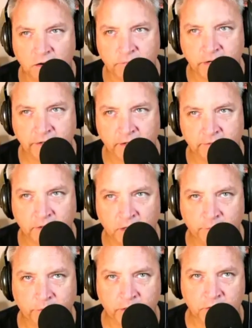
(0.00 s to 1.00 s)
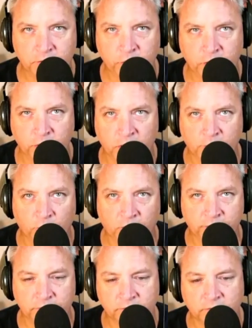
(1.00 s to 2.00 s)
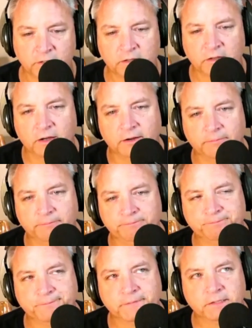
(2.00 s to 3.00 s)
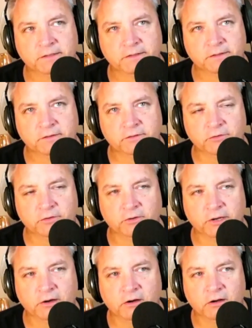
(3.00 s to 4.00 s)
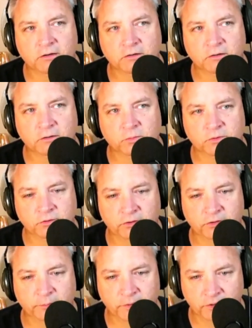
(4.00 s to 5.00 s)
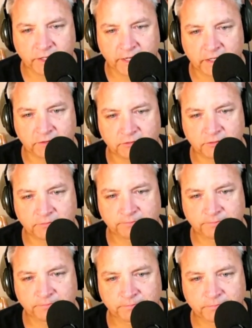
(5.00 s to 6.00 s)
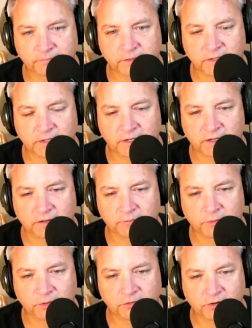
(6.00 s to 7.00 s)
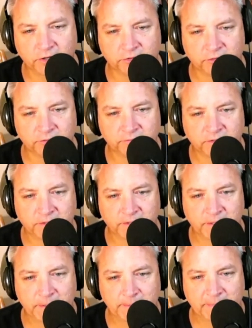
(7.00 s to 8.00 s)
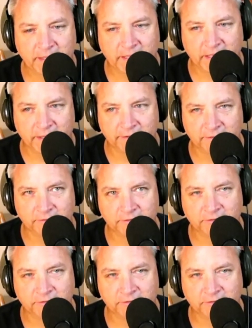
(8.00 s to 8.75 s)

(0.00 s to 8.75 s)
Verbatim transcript: my dad say he played his video game once. So Tony Hawk was on the Bertcast, Bert Kreischer, and